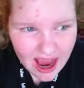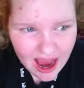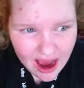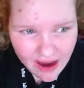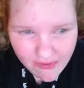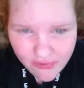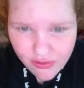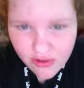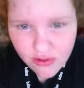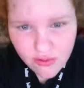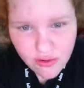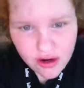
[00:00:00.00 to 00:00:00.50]

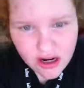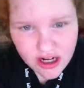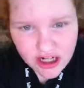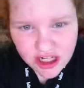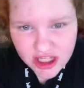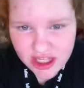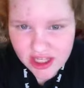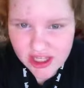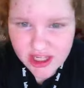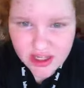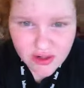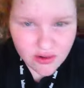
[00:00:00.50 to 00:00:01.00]
ever watched
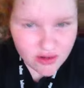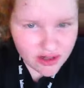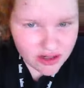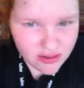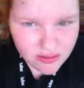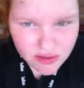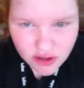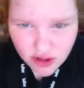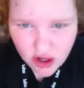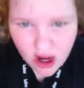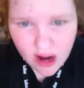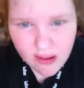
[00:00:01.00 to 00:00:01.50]
this, or
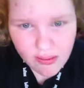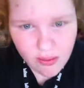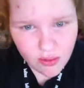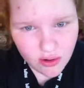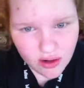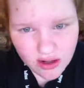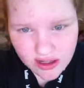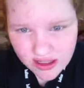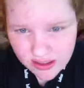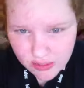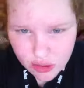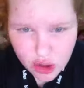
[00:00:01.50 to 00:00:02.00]
subscribed, or
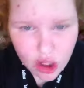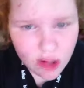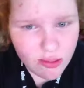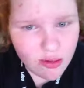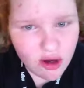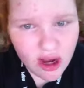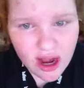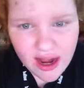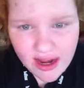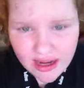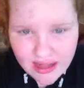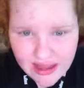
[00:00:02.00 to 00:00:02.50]
unsubscribed, or
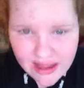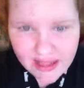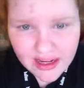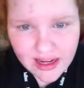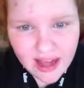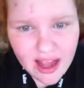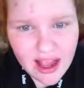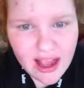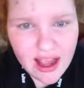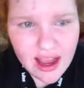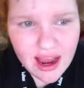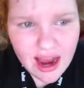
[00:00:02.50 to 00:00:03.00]
anything,
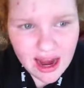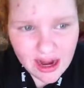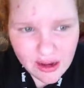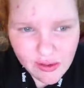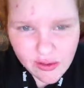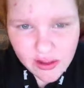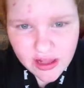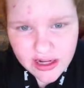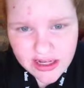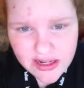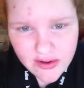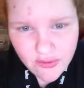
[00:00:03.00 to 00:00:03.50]
anyone
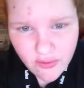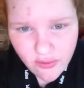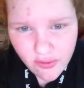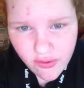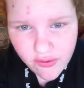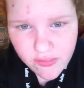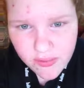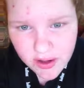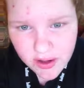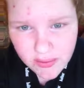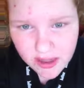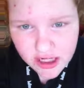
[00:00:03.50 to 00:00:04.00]
that's ever
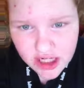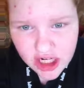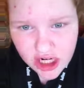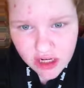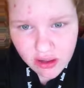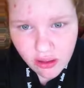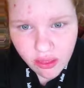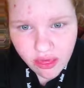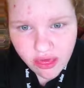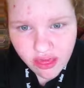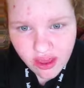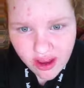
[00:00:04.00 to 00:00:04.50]
even been on my
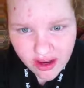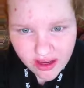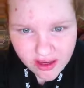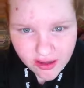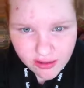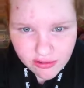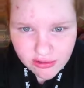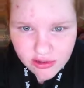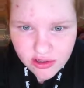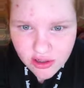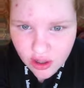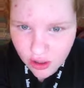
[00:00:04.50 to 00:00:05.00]
channel, thank
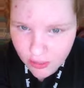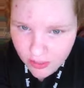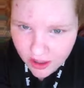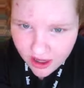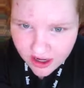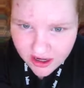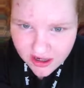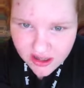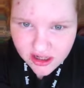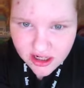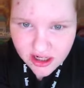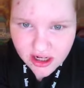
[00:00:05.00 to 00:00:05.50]
you so
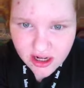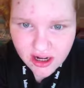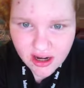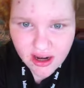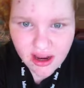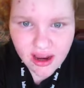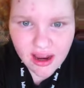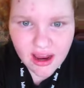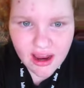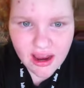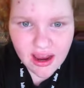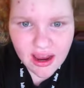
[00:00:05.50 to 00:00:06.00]
much.
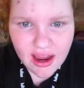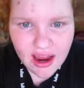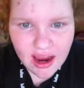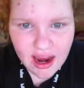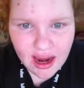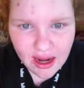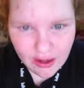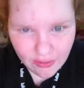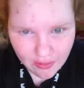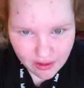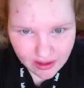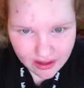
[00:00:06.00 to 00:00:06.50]

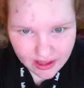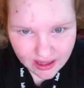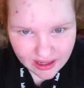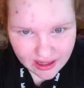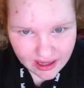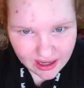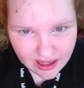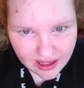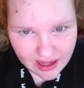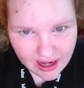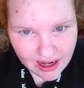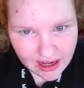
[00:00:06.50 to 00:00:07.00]
Anyway, that
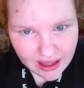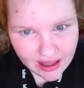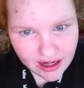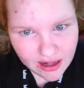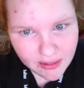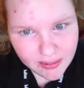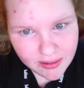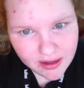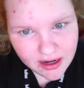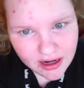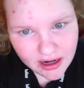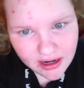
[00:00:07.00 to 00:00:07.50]
got a little
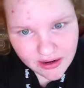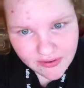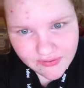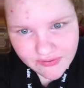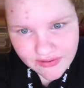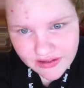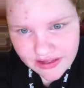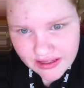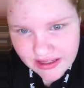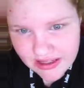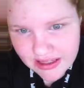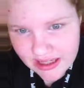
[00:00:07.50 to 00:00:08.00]
bit off
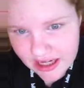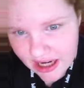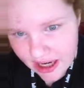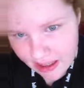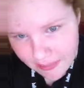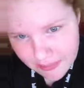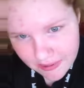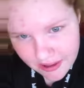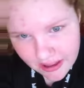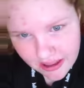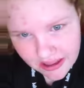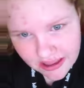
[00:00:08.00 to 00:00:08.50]

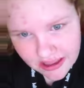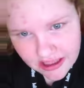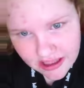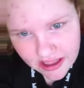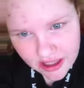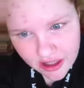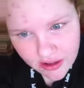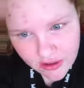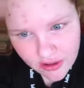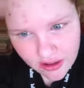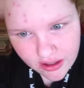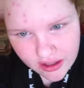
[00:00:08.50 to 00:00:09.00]
topic,
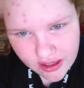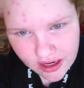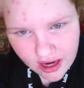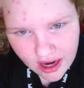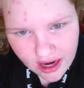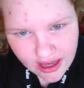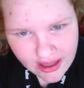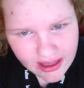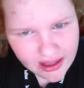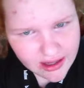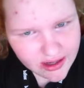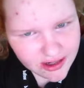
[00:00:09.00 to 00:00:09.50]
so,
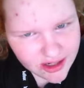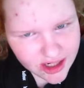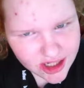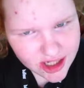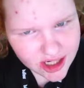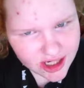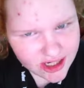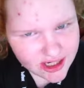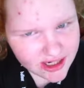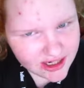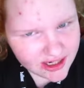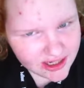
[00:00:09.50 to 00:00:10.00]
I think I'll just
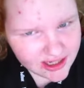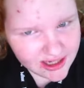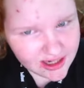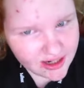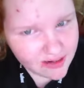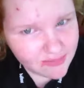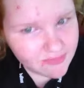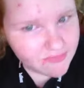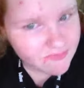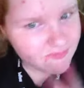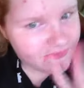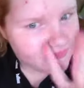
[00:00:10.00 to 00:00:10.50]
talk to you guys
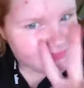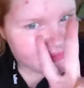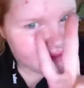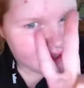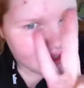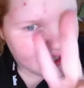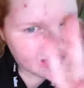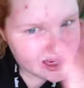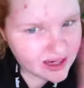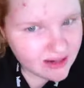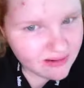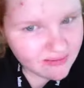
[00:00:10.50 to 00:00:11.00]
later.
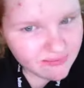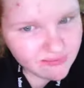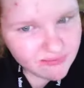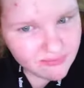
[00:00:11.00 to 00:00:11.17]
See ya.